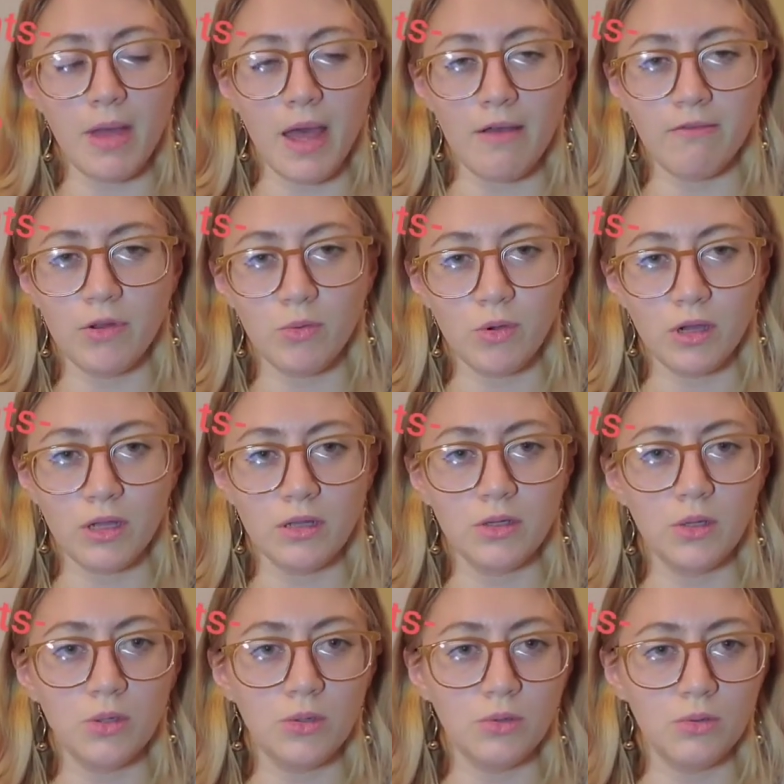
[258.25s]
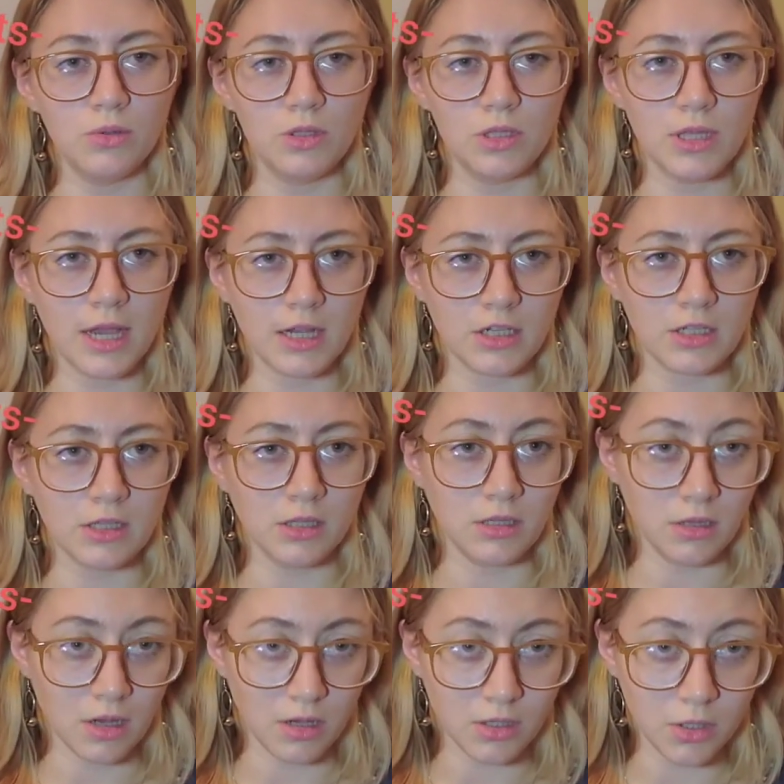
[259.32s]
everyone who's actually
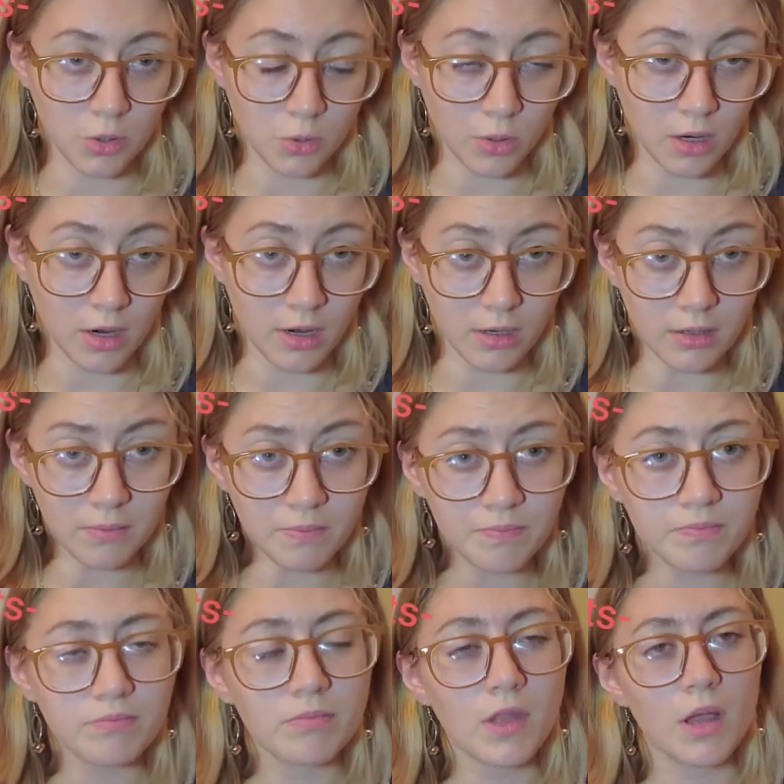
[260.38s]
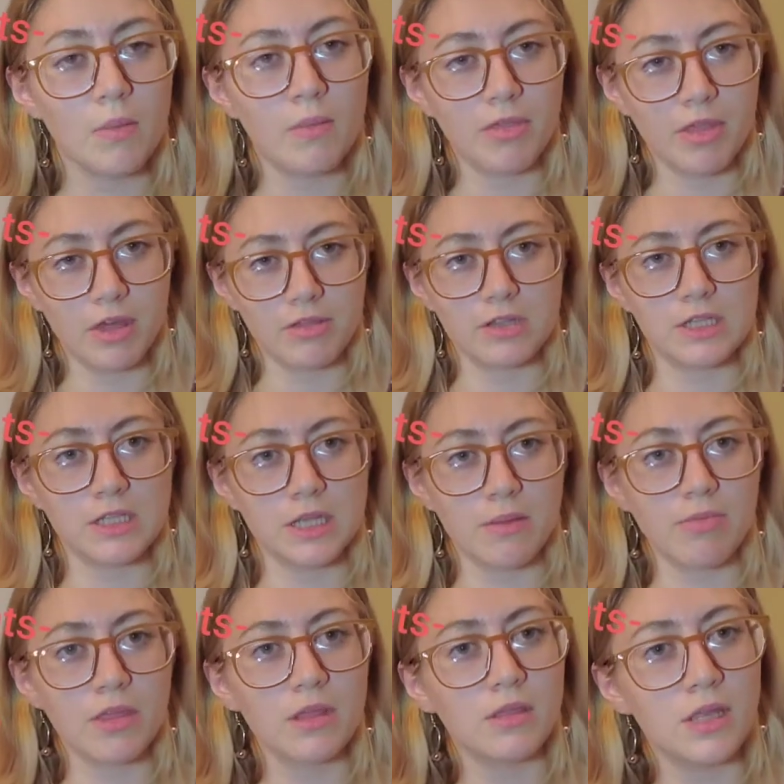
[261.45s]
not you are, but that's
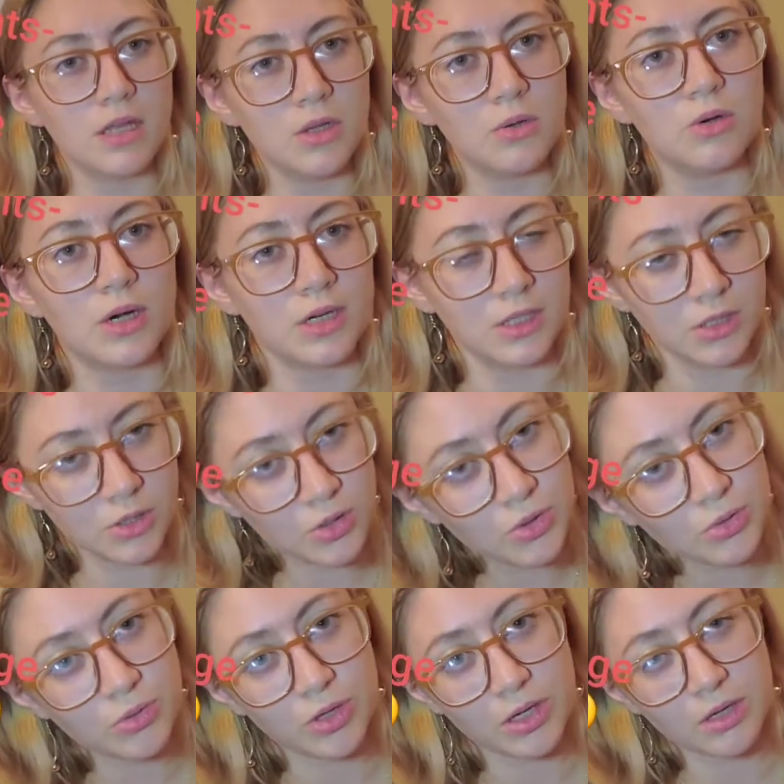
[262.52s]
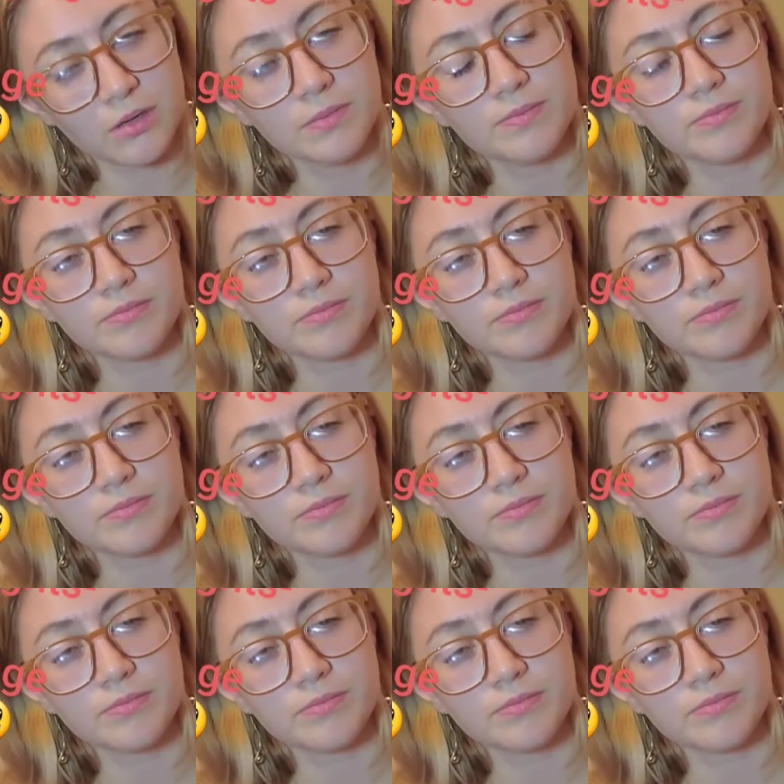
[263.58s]
something that you are doing.